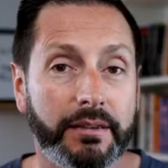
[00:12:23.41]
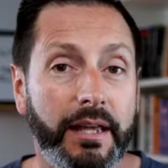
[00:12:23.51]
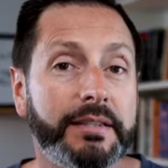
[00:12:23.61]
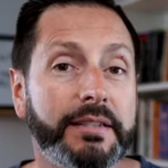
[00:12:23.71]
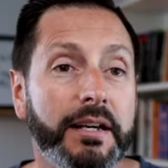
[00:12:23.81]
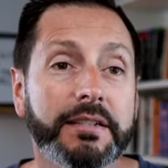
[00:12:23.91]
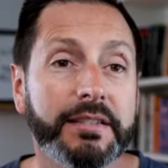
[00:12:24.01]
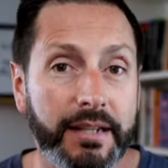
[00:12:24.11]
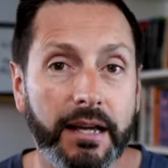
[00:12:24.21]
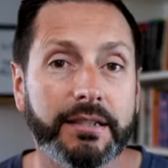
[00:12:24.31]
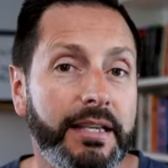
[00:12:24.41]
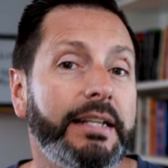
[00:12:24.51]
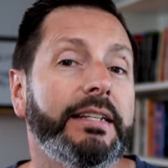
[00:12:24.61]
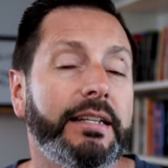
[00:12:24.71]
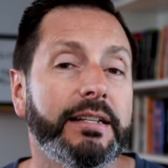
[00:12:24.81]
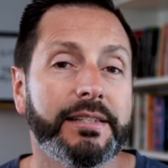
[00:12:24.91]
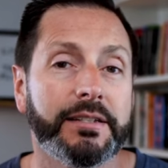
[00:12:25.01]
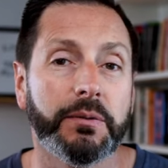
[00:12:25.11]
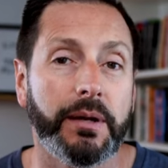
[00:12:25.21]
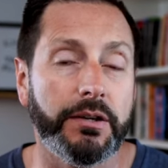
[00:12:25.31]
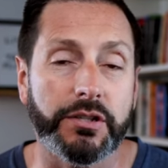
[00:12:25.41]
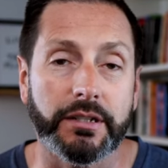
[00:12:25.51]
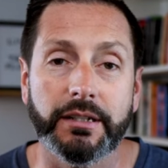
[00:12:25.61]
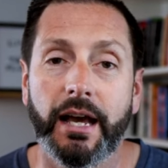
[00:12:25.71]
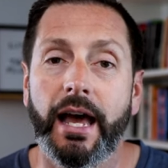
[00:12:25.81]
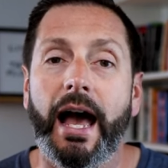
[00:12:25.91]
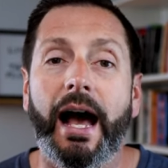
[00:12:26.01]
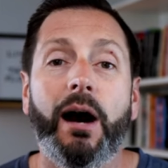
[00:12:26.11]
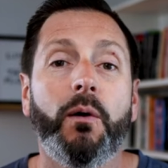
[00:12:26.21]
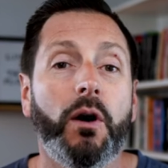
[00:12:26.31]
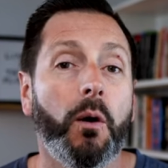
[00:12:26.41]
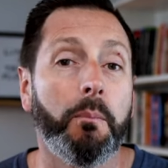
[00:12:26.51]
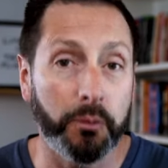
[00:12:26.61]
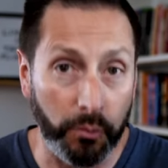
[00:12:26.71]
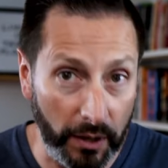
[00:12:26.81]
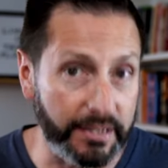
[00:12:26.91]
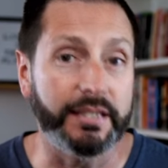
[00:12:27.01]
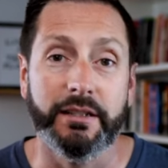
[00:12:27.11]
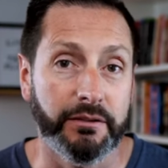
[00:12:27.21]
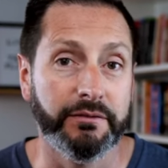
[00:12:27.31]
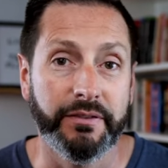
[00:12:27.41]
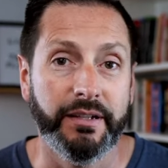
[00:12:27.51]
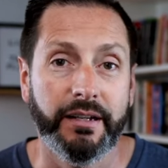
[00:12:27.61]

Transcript: that does not take into consideration how oppressive